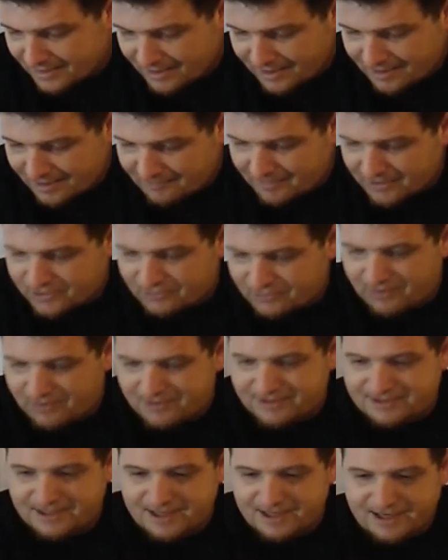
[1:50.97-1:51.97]
much
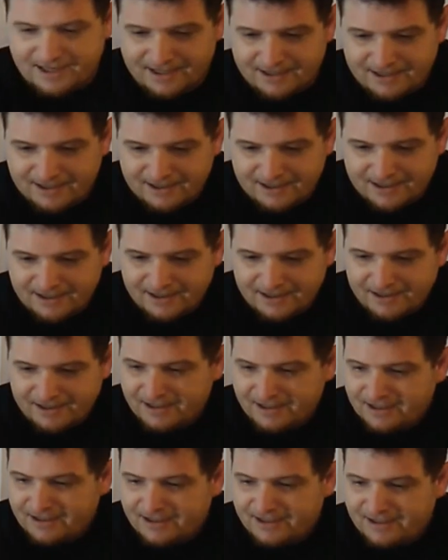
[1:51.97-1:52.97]
was that?
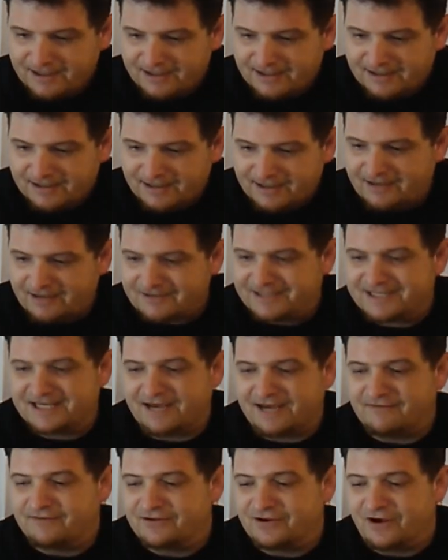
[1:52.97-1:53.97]
That was
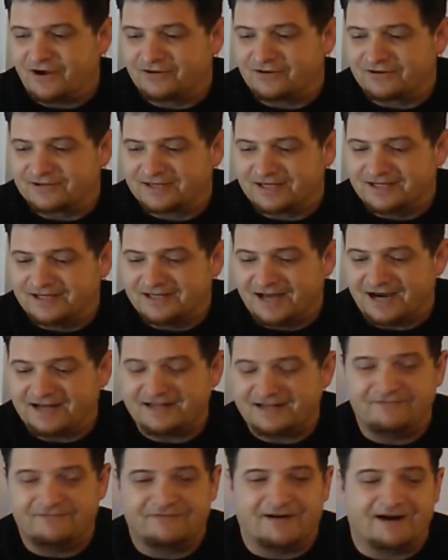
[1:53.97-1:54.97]

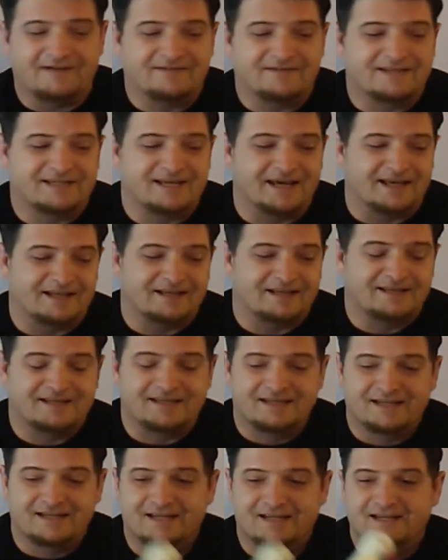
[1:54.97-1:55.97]

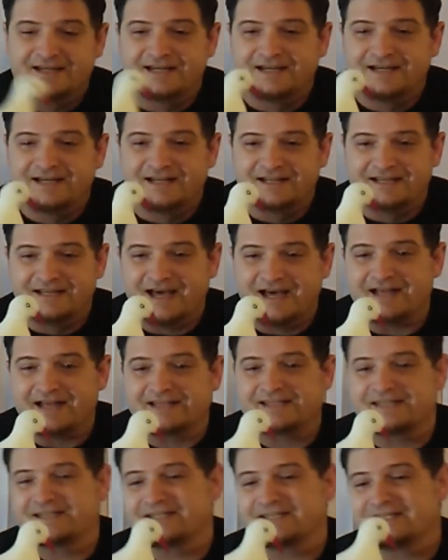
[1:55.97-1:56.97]
$7.95.
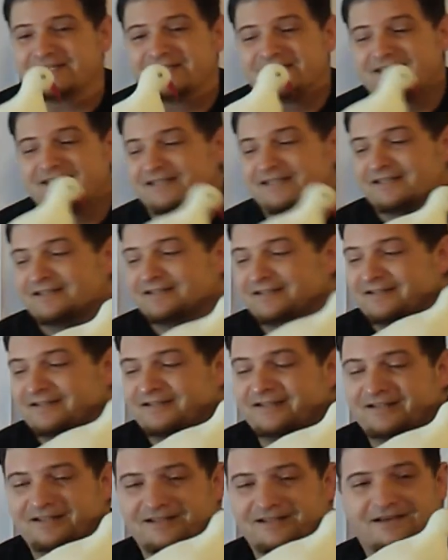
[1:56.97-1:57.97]
That's
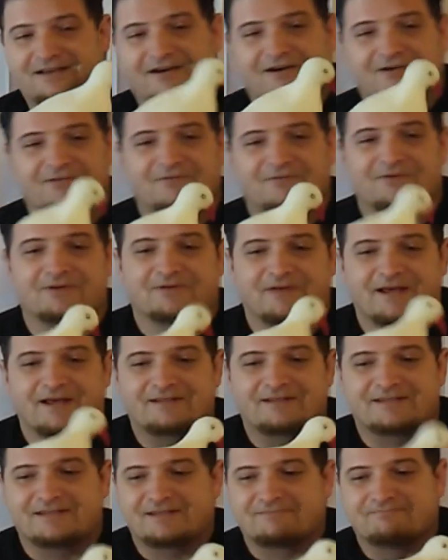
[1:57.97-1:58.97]
unreal.
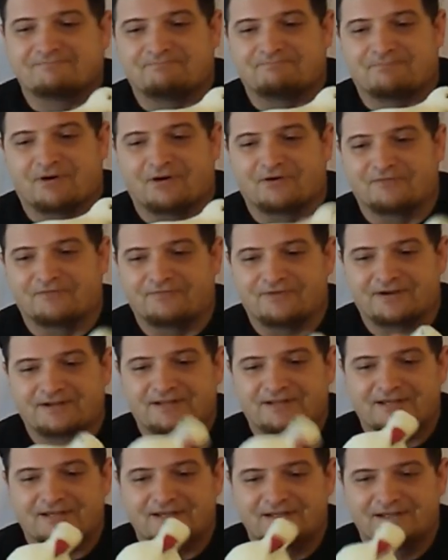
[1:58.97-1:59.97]
That's
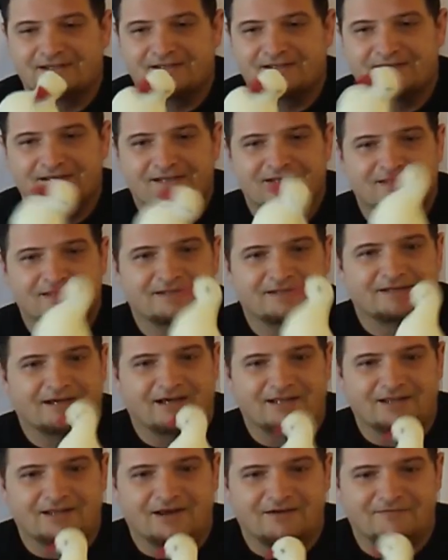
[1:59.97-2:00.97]
perfect.
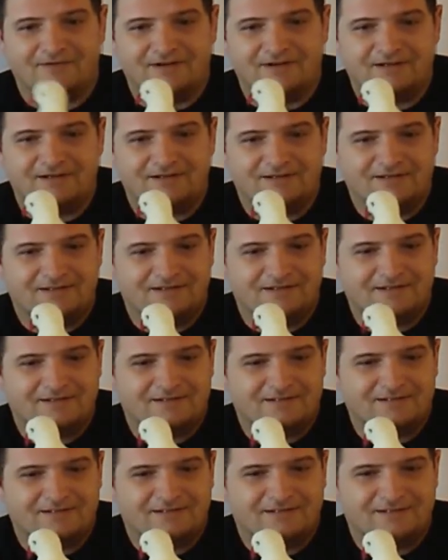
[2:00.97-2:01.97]
I love it.
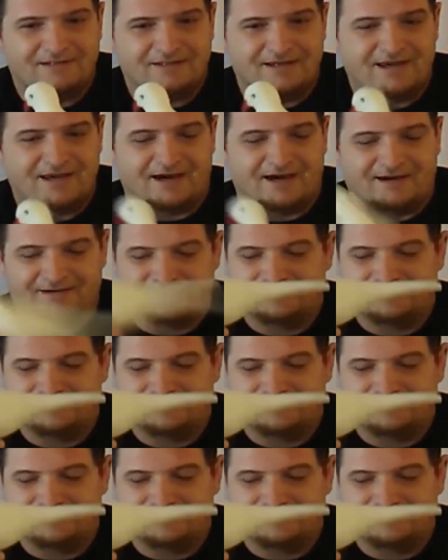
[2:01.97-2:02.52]
Yeah.